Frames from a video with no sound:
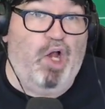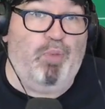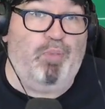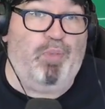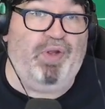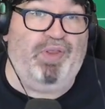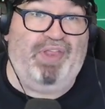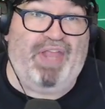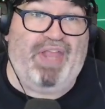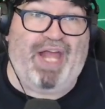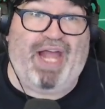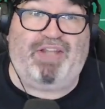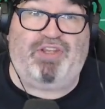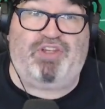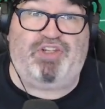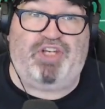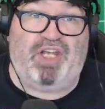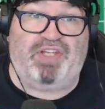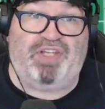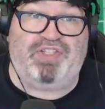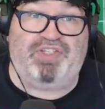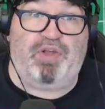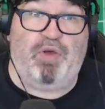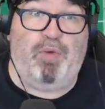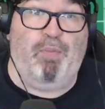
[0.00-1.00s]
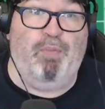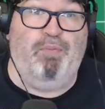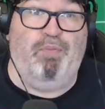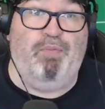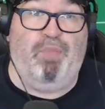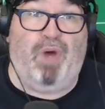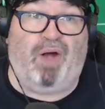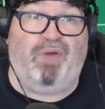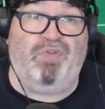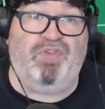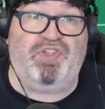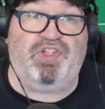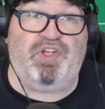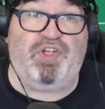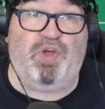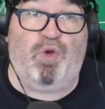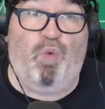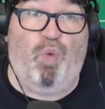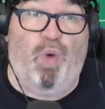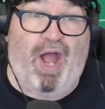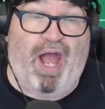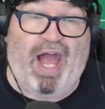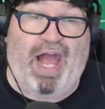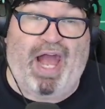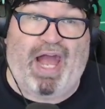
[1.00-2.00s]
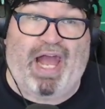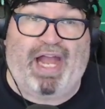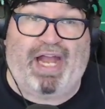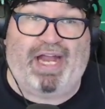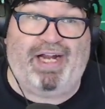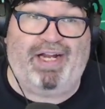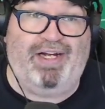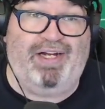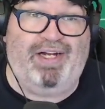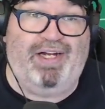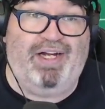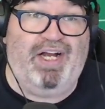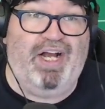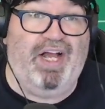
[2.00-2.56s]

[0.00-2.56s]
But that shit's months away.